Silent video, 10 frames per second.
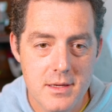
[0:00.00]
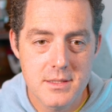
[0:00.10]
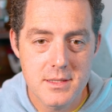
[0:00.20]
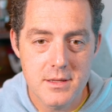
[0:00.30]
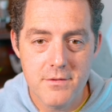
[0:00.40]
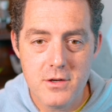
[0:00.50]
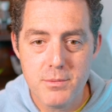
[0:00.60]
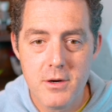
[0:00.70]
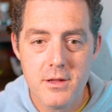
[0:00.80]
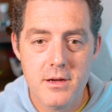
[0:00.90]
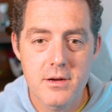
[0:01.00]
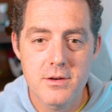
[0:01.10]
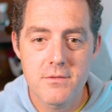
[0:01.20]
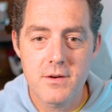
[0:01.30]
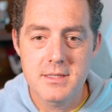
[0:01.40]
Let's see, the first part of the code
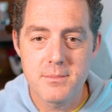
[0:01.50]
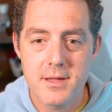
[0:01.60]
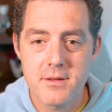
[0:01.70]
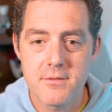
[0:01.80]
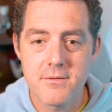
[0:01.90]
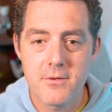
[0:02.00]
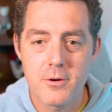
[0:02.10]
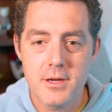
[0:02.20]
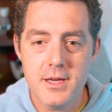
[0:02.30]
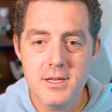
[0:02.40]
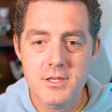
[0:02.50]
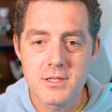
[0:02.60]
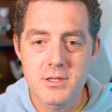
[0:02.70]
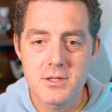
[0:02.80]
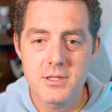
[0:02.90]
defines a method for each
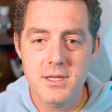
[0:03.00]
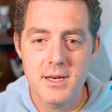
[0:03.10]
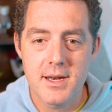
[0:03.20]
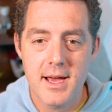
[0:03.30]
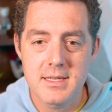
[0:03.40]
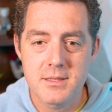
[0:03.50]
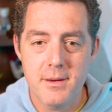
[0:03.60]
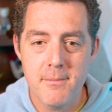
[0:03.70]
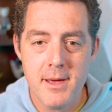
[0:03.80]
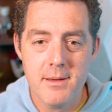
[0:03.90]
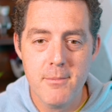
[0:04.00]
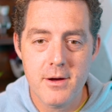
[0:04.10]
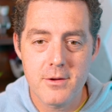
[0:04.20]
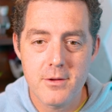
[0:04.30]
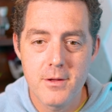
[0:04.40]
associated has many
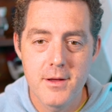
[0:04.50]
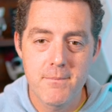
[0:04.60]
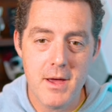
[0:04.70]
model